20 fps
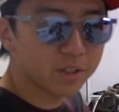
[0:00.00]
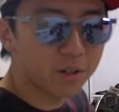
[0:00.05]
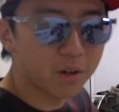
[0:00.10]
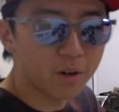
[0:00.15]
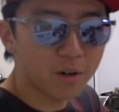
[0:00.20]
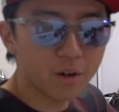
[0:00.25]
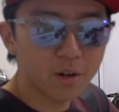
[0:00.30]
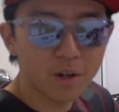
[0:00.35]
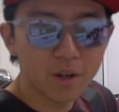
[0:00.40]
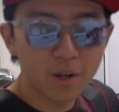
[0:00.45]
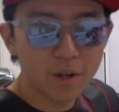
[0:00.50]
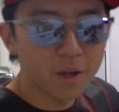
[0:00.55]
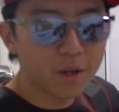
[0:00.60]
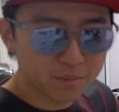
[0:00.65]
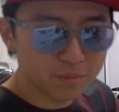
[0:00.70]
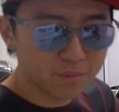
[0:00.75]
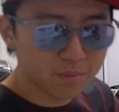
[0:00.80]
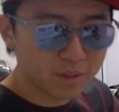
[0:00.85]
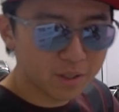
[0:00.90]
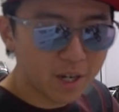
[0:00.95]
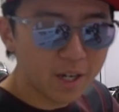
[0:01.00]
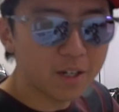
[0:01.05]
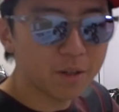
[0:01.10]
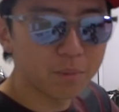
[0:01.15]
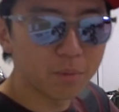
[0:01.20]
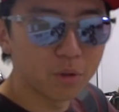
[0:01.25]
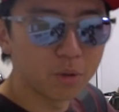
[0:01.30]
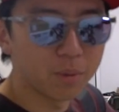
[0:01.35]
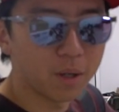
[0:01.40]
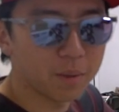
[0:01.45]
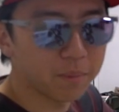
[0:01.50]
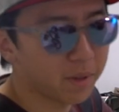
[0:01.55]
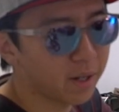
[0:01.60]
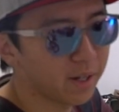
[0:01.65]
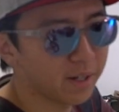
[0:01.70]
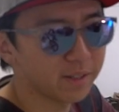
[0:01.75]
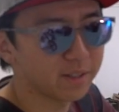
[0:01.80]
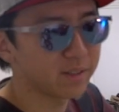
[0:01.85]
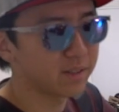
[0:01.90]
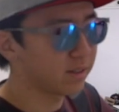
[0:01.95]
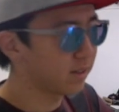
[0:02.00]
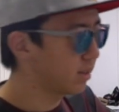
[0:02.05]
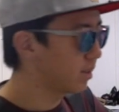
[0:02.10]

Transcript: car kind of blew my mind.